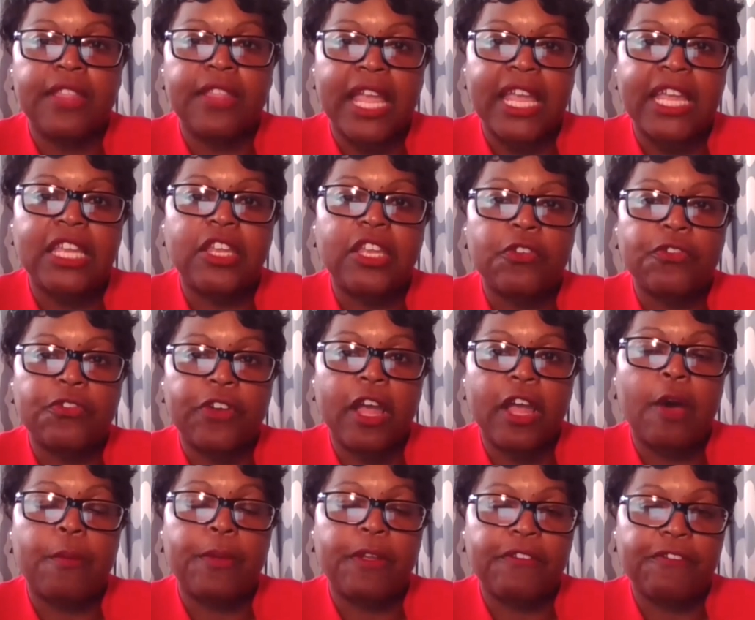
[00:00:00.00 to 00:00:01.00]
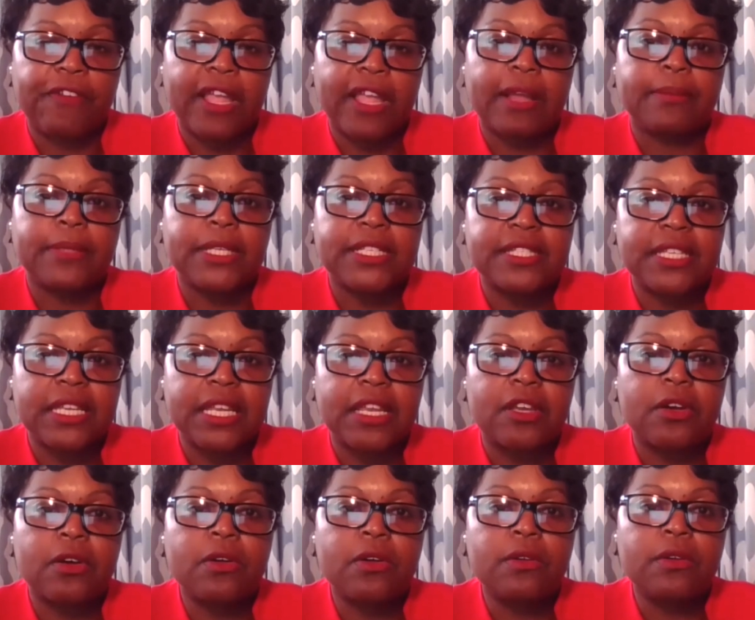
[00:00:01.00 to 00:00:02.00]
Thank you for helping families
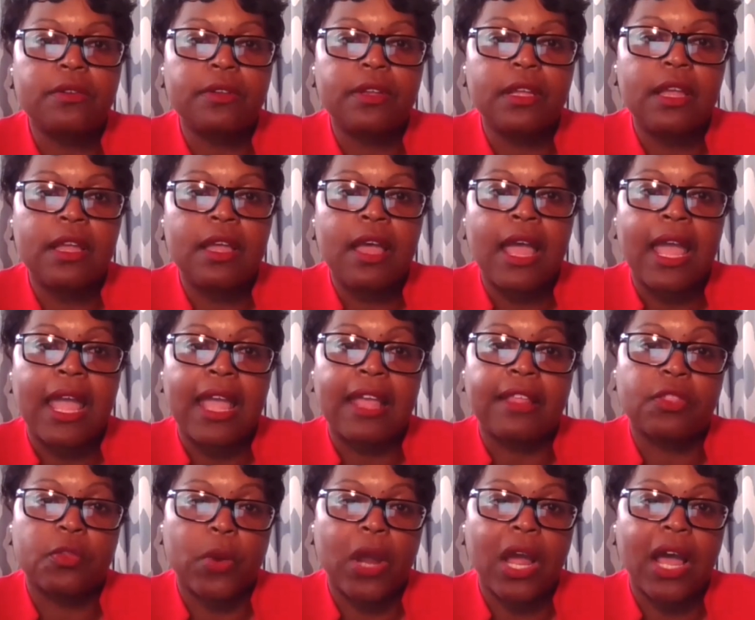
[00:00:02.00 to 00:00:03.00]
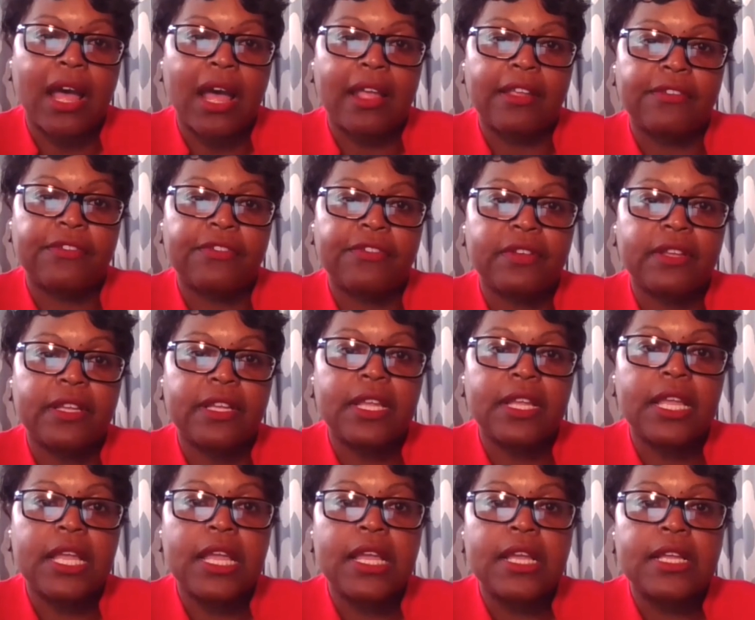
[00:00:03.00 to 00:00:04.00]
heal and thrive.
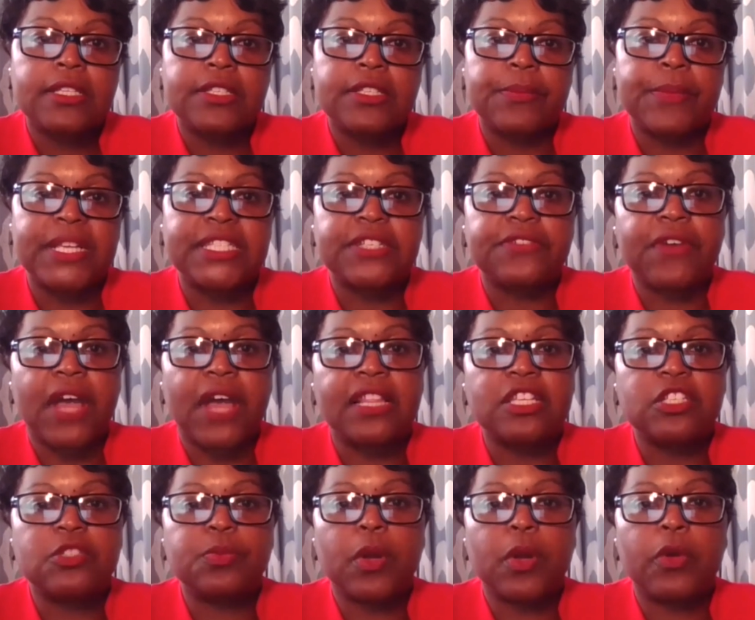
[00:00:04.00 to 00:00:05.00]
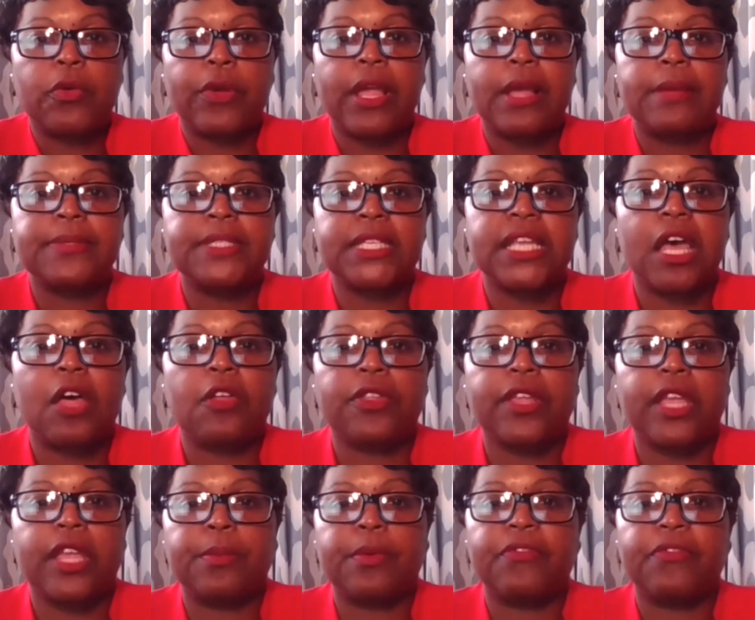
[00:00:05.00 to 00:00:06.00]
Domestic violence programs and
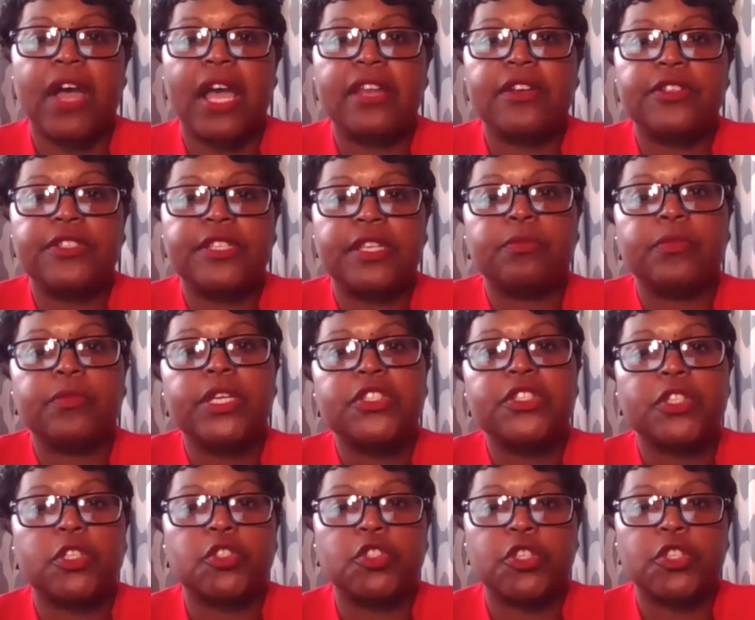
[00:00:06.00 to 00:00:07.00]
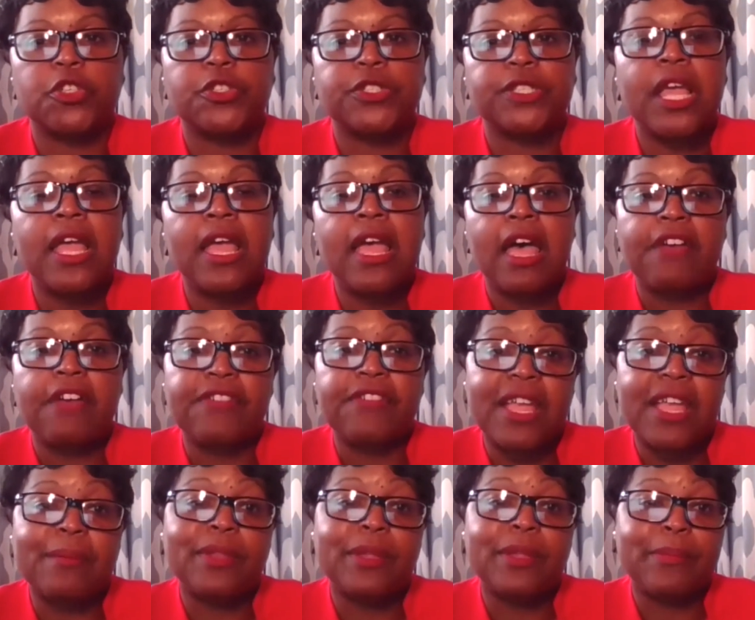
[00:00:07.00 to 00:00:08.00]
healthcare providers and researchers have
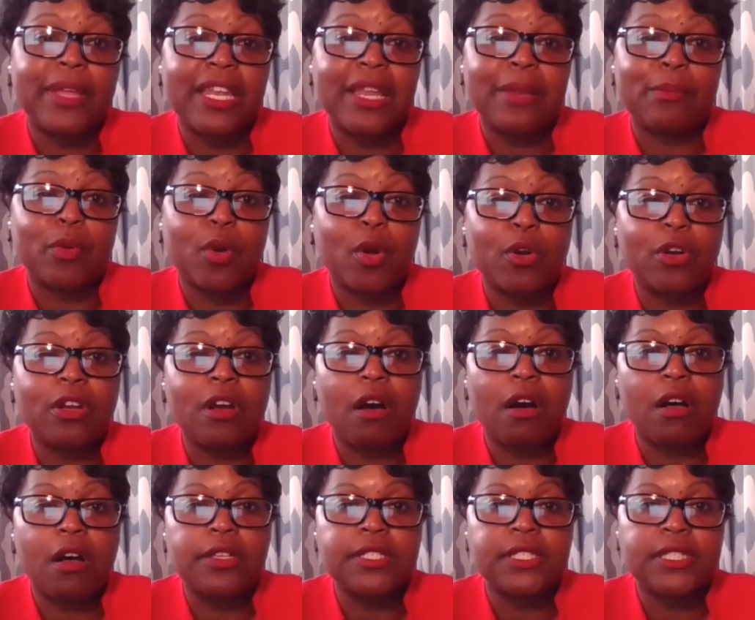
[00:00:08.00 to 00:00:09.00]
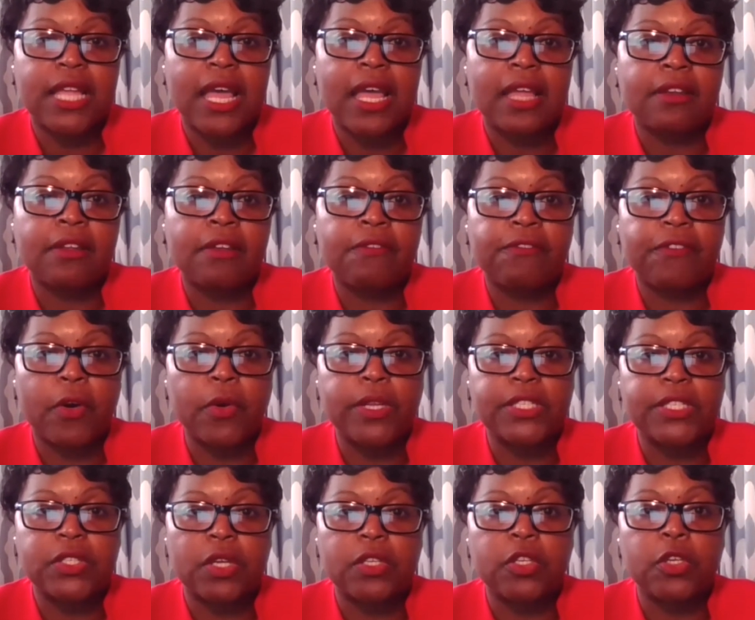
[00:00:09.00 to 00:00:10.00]
implemented protocols that
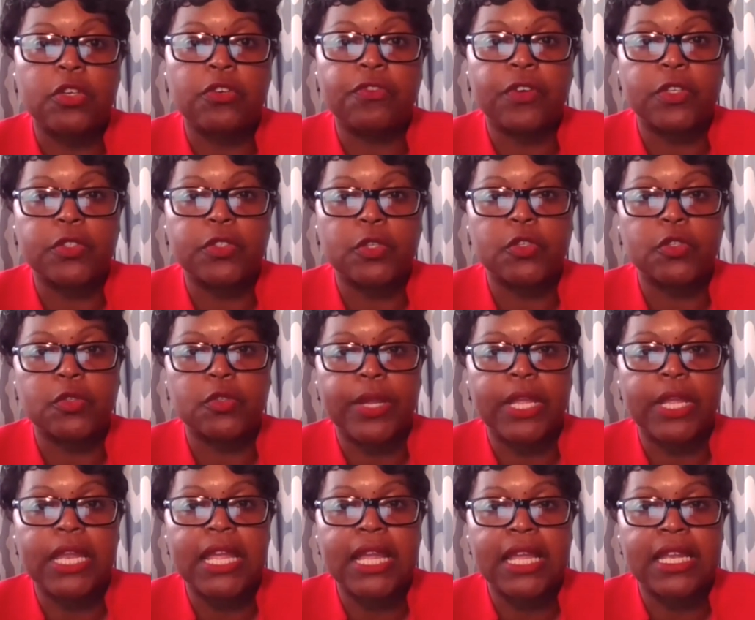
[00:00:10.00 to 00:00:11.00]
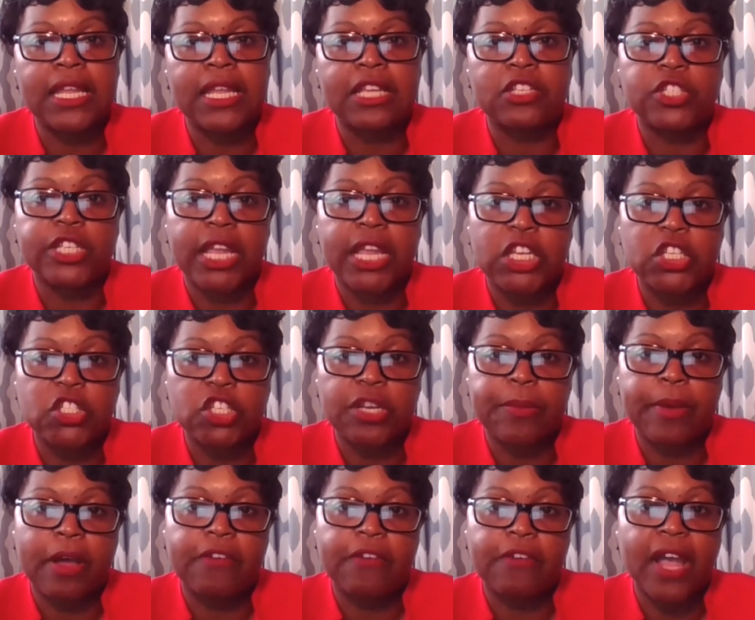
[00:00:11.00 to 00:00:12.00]
focus on universal screening and education
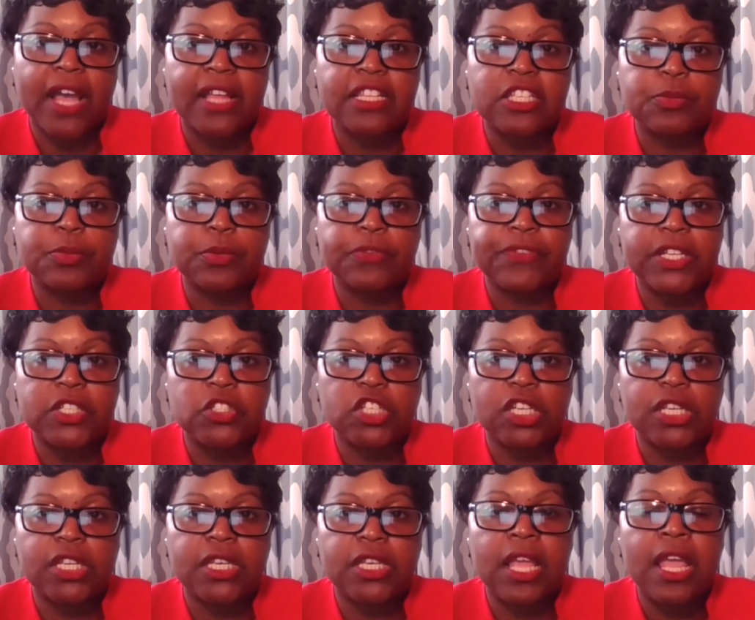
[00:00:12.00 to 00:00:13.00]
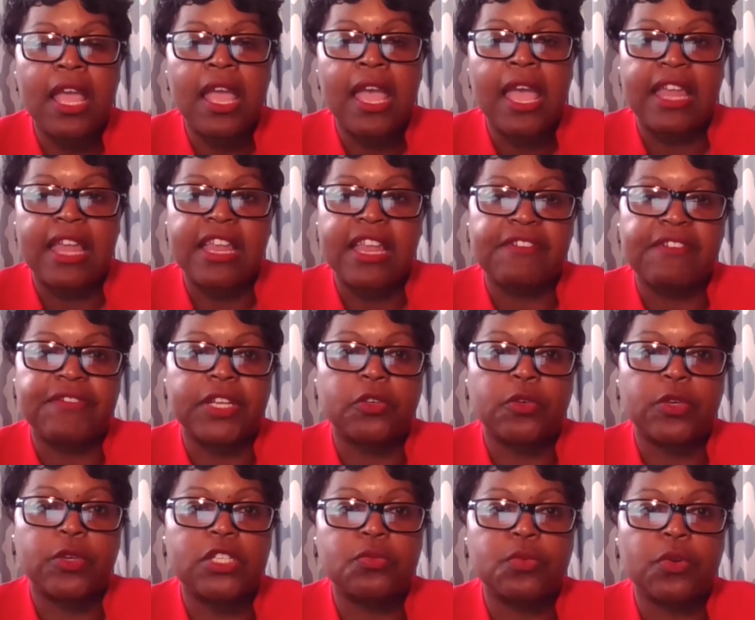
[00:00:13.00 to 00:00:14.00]
about violence prevention and have
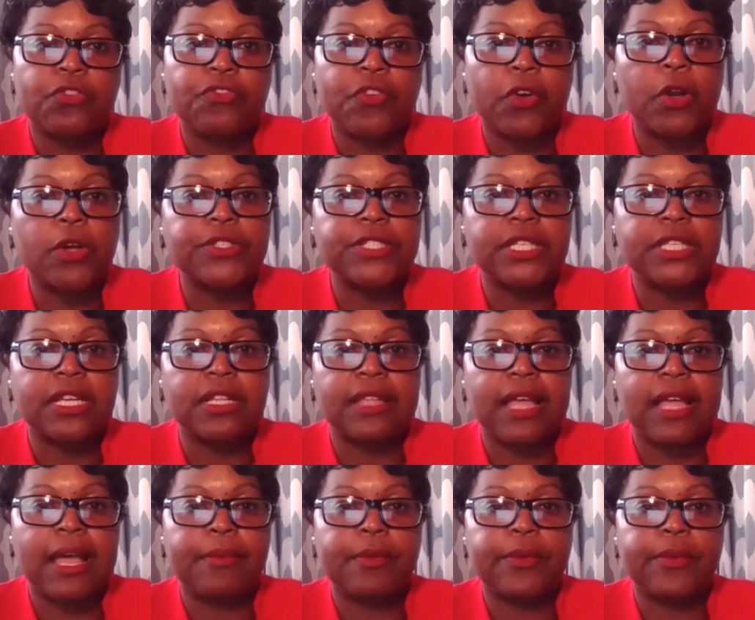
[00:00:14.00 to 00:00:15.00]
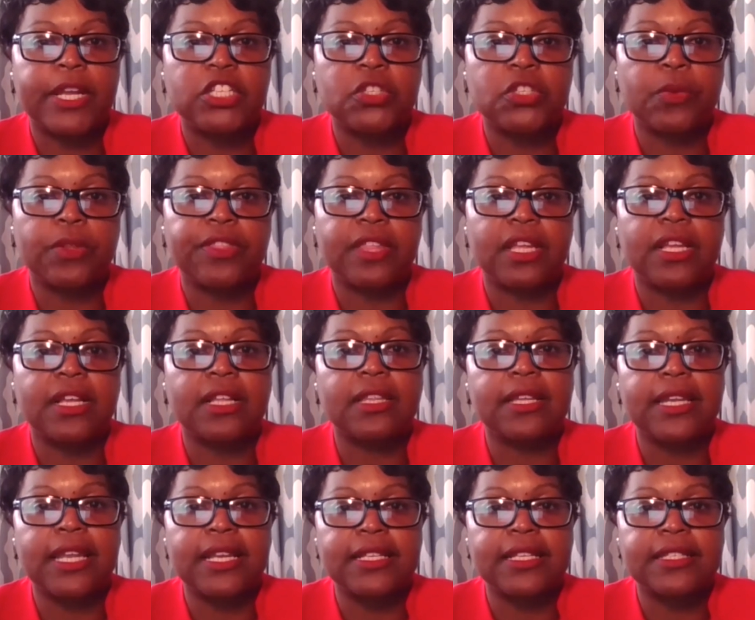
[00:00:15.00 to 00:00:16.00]
increased referrals and collaboration within
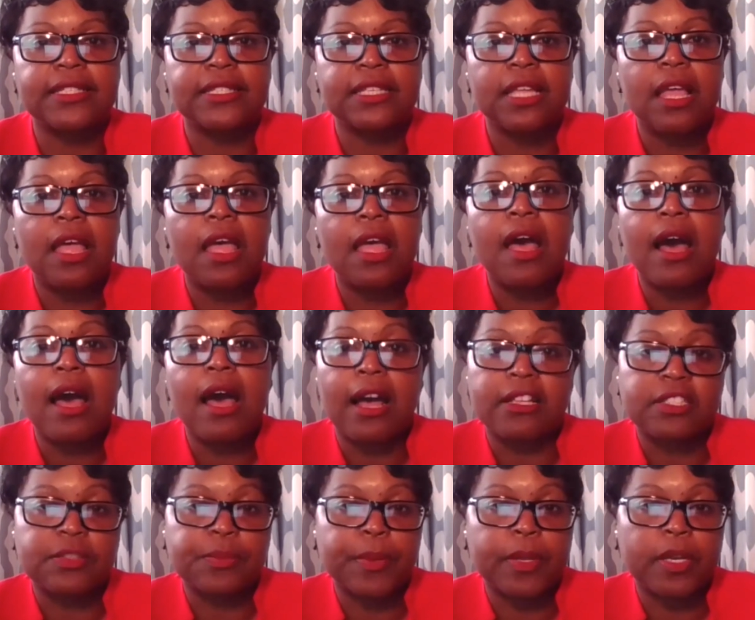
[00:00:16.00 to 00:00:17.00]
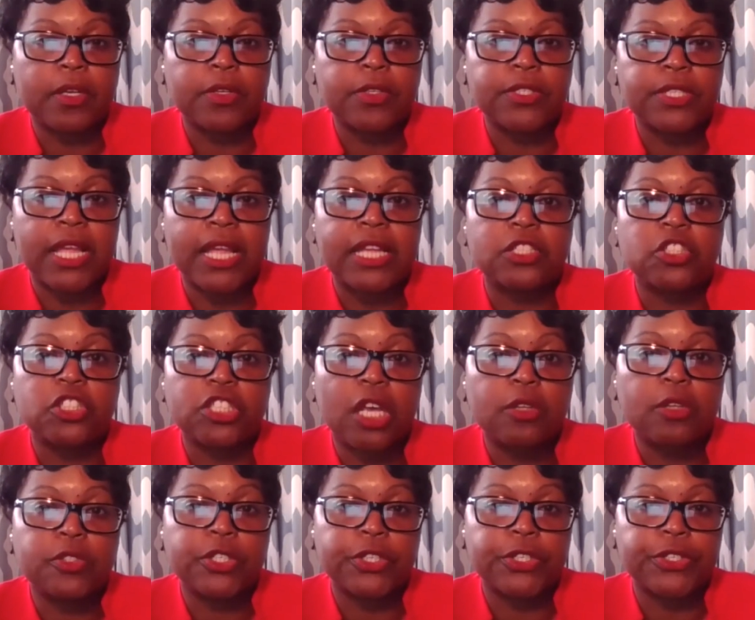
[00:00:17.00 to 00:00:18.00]
clinics, hospitals, and
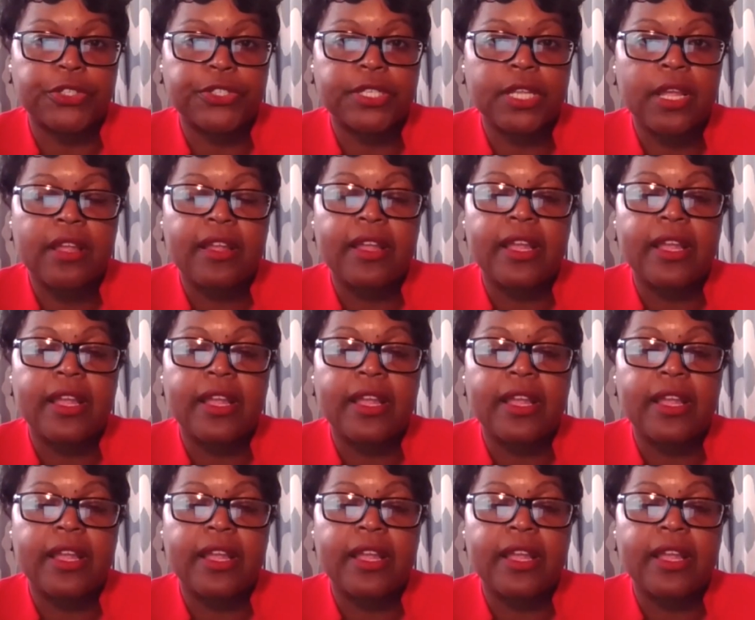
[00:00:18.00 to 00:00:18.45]
shelters,